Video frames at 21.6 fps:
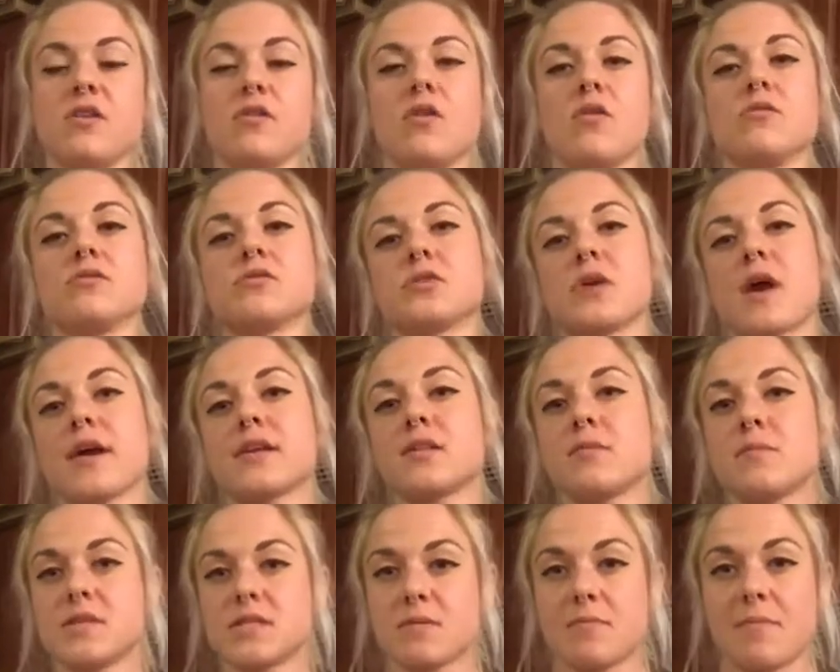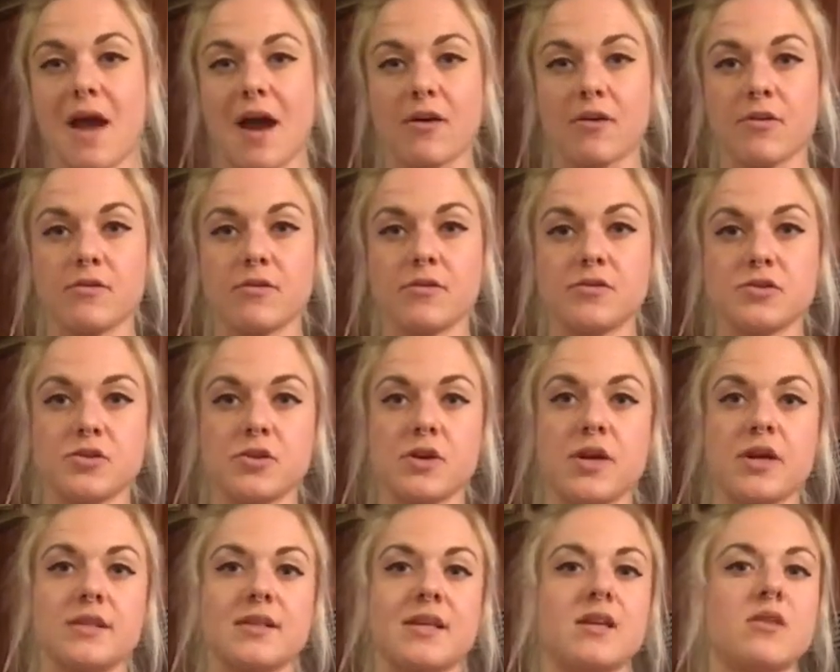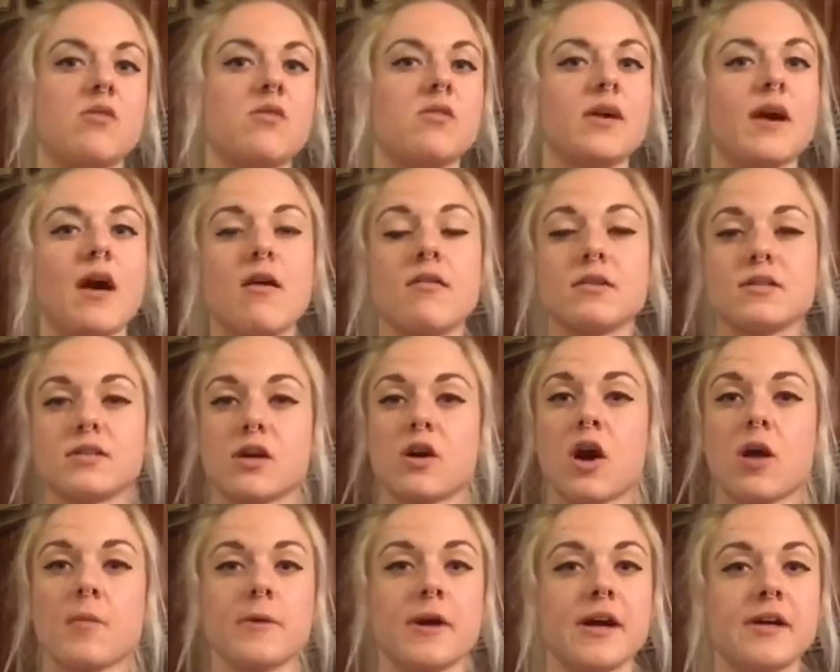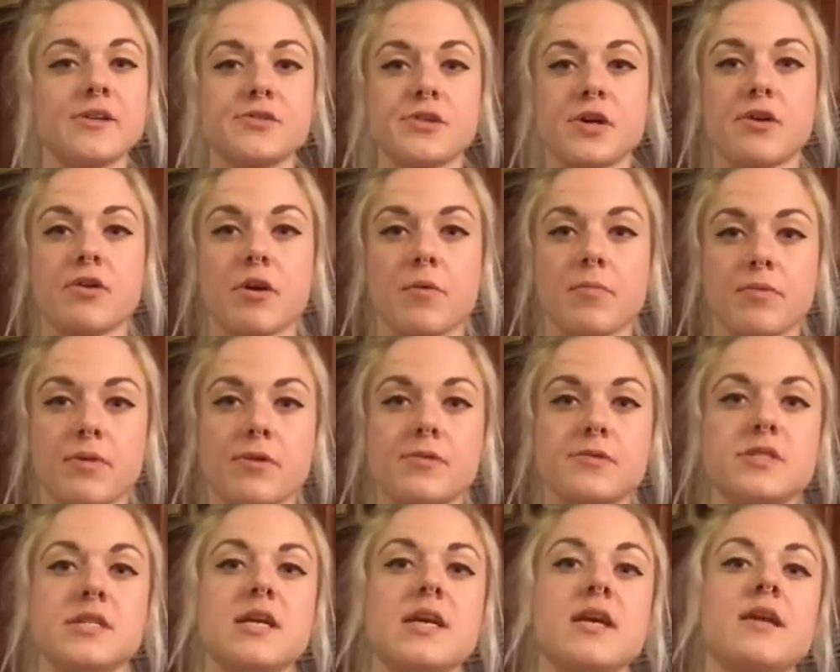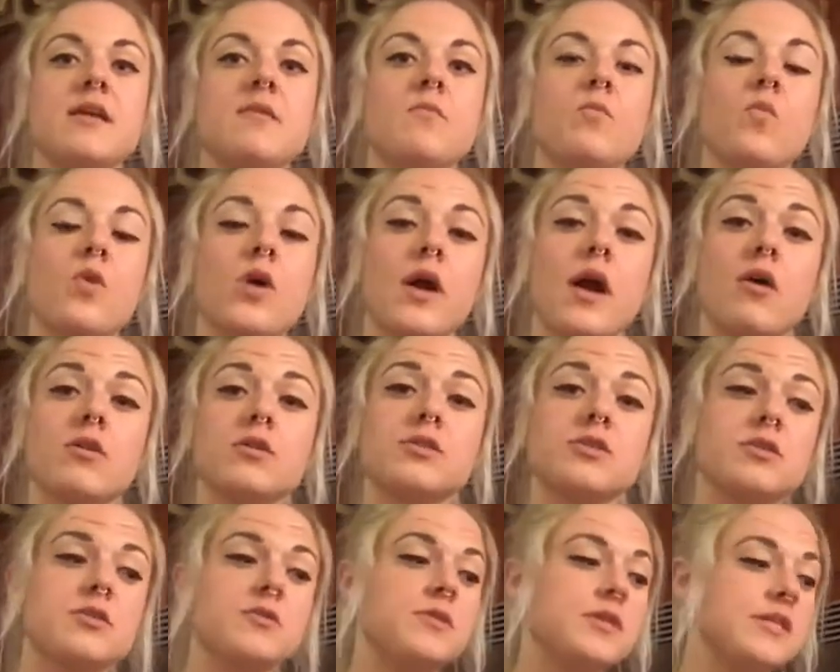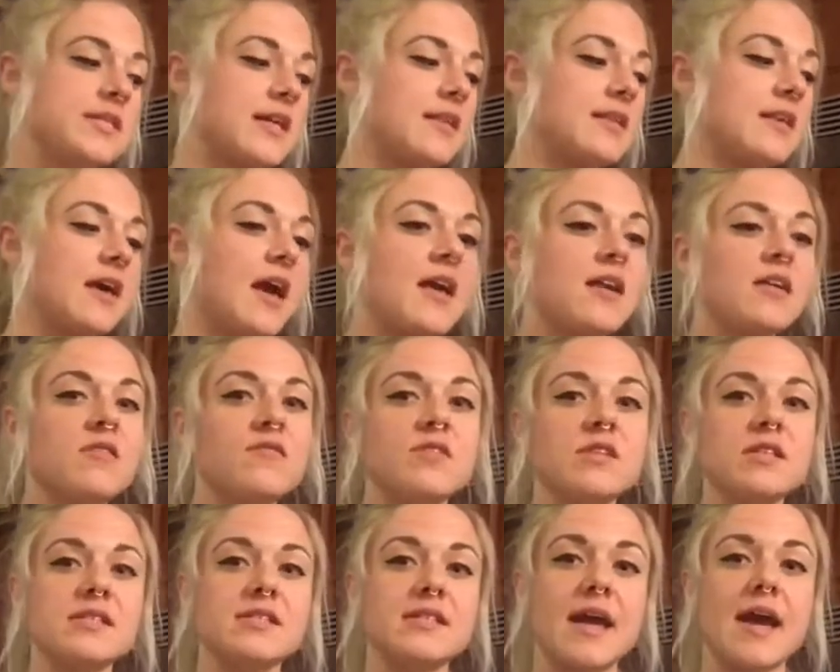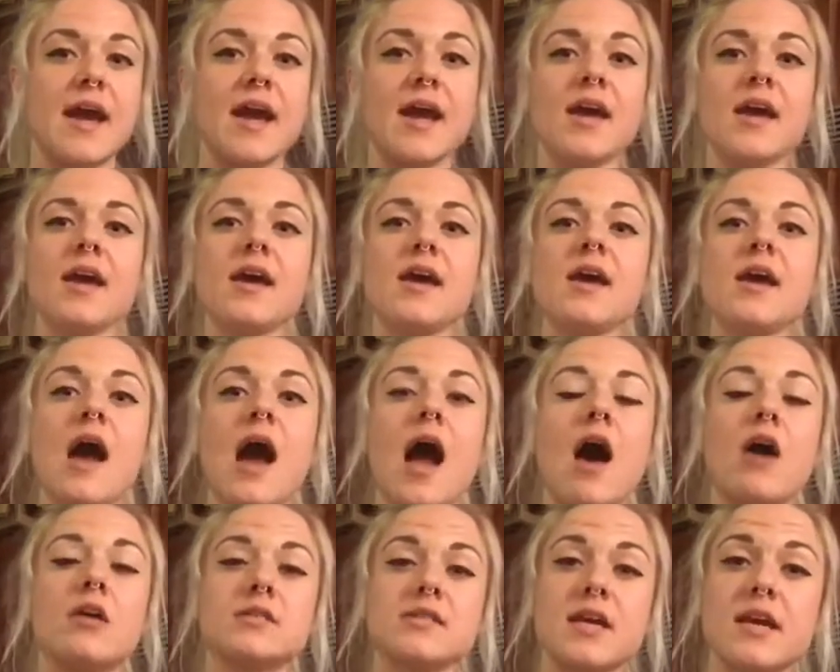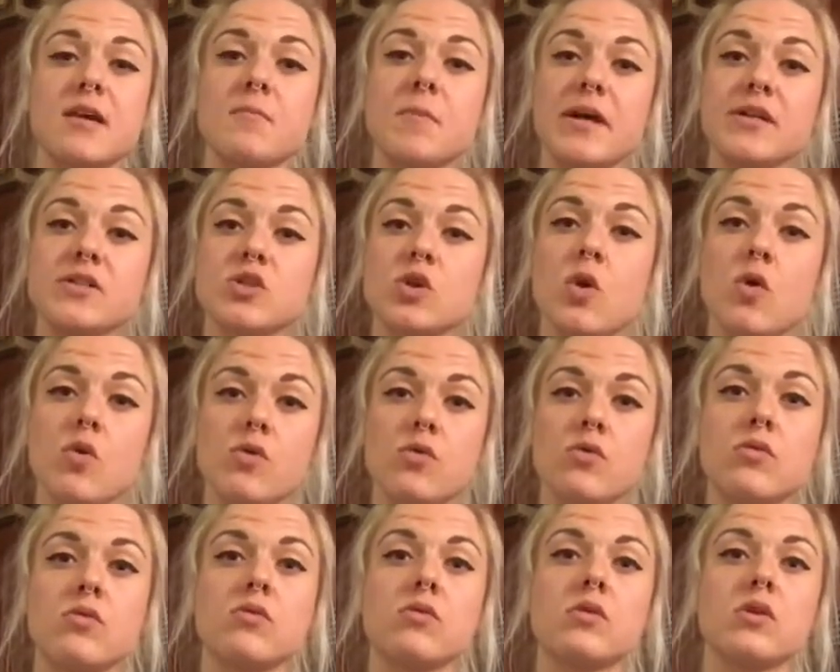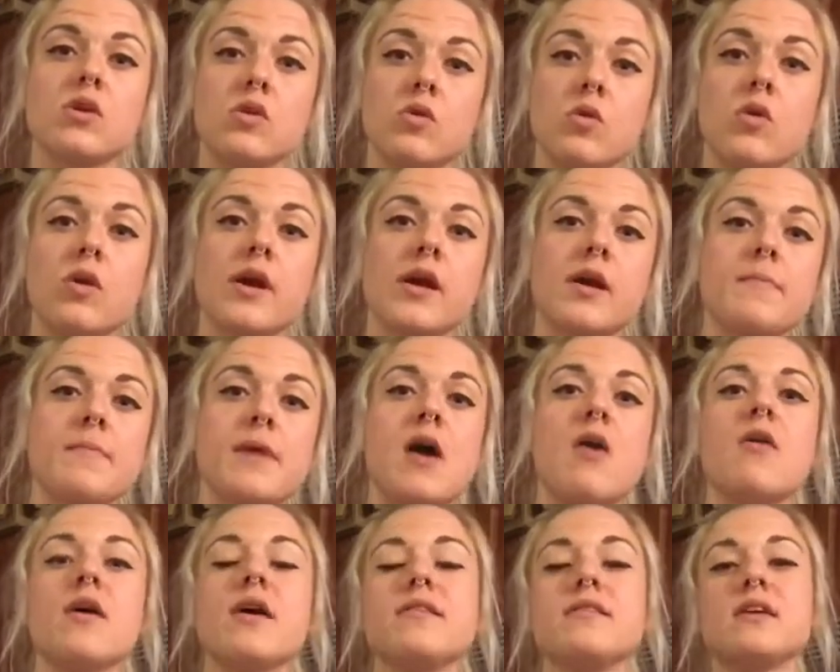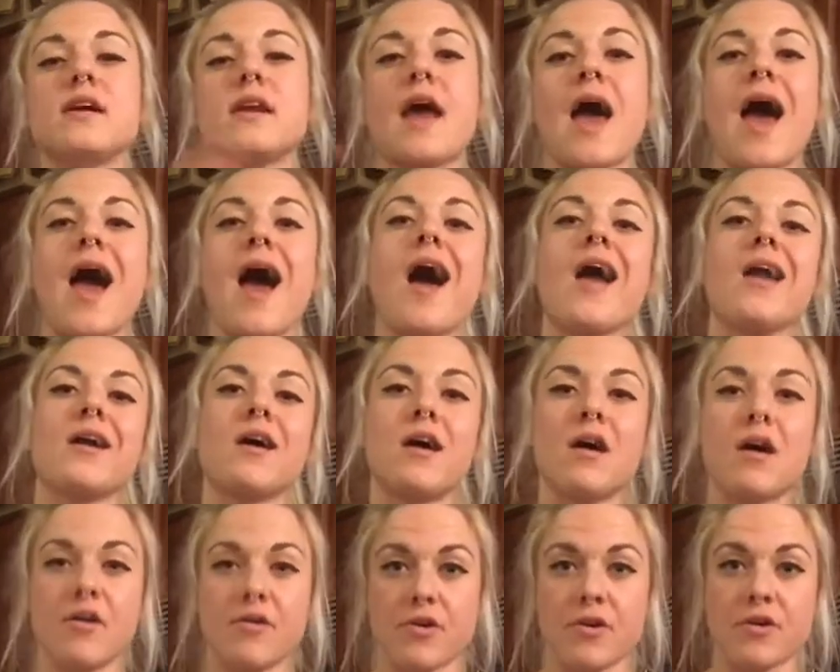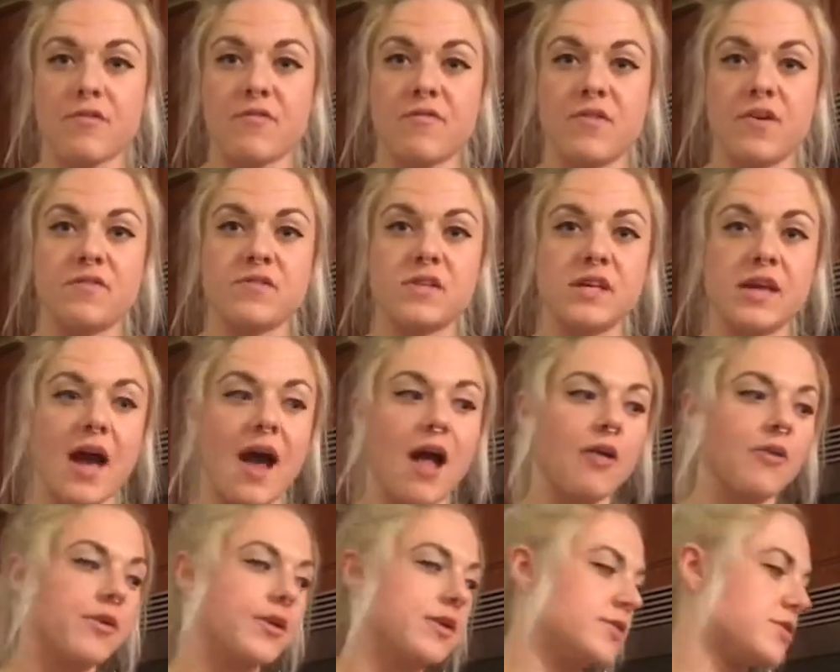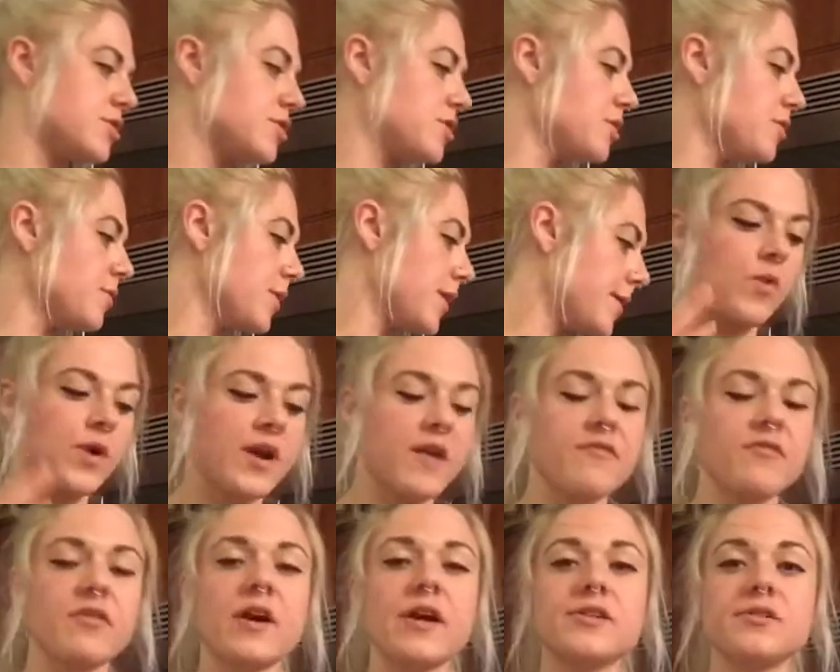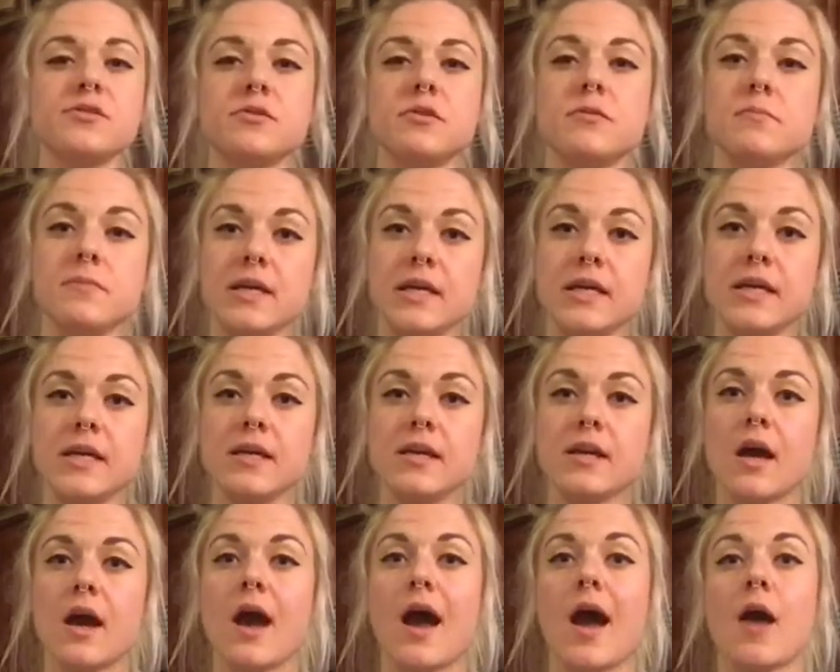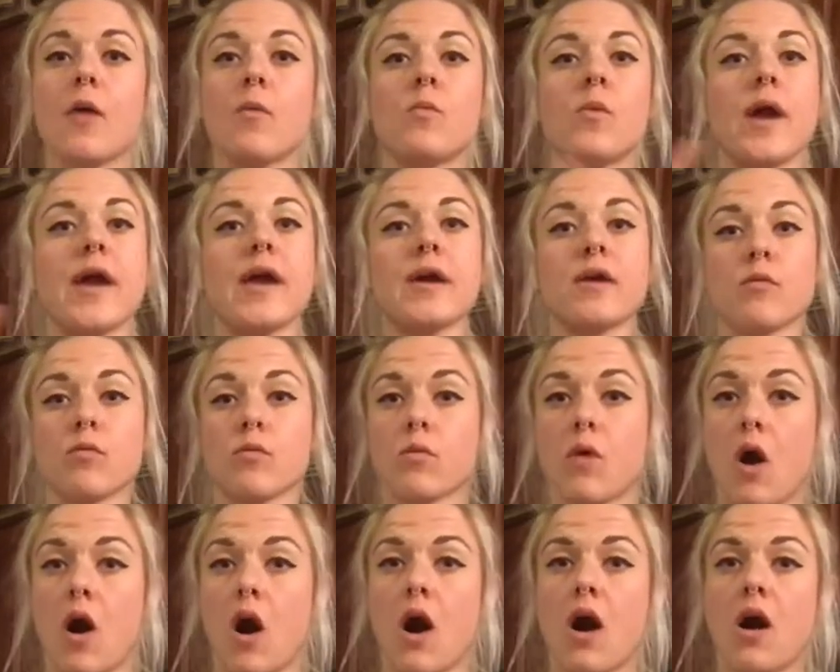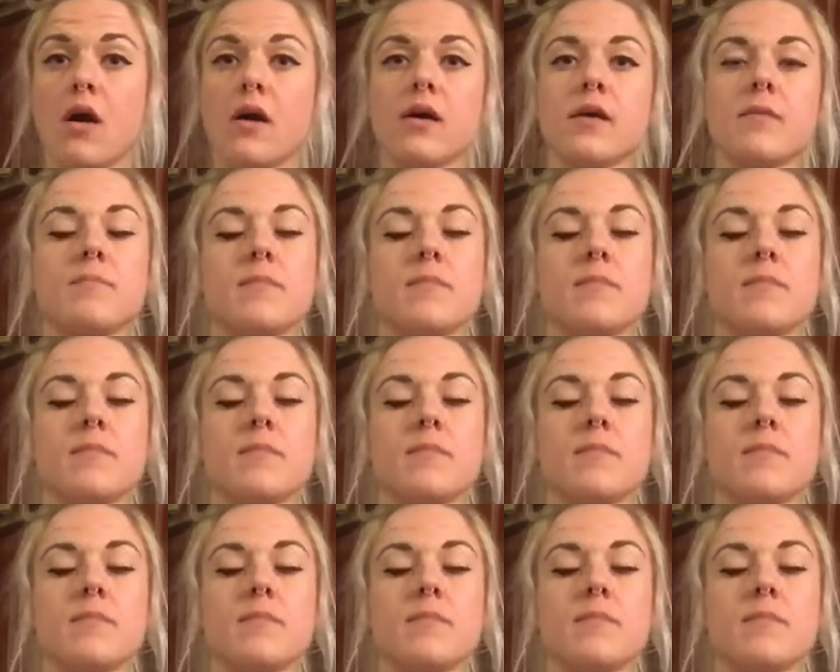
You don't track them as a macronutrient. They don't count as a carbohydrate or a protein. What I'll do is at the end of the day, I'll take my total caloric amount and then add 150 calories to it. Whenever I do a meat, I weigh it raw.